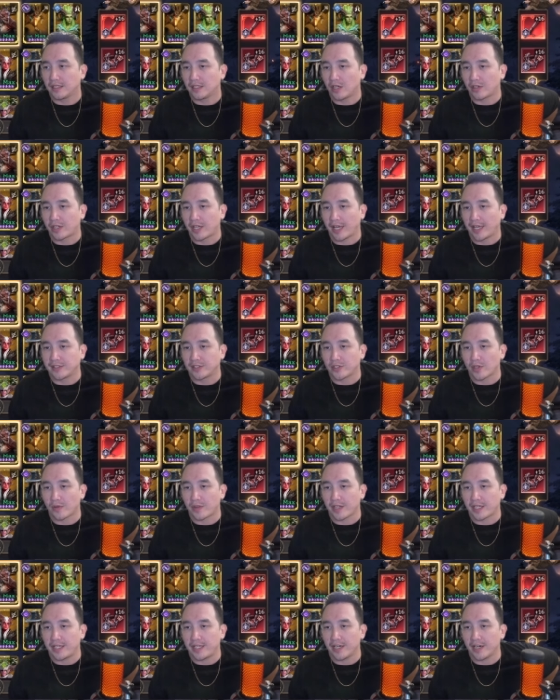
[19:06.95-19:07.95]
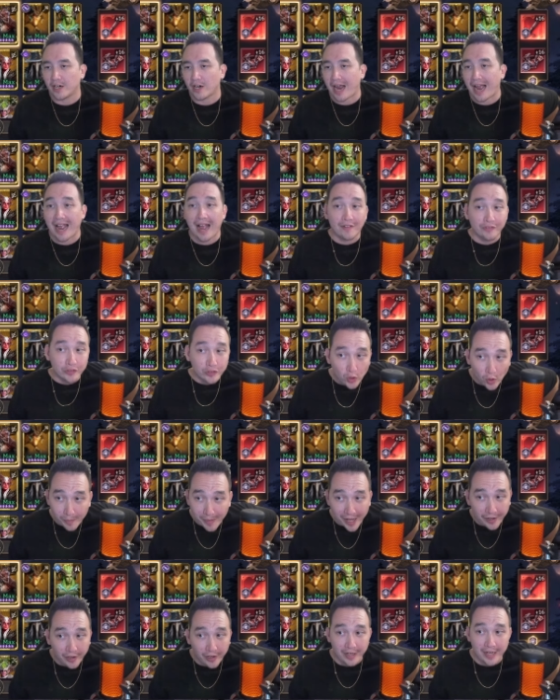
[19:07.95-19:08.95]
okay so the gear i have
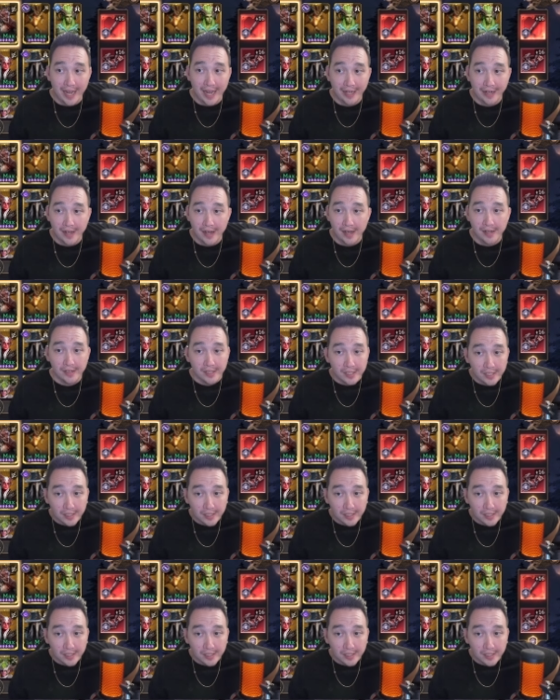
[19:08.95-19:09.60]
soulbound arcana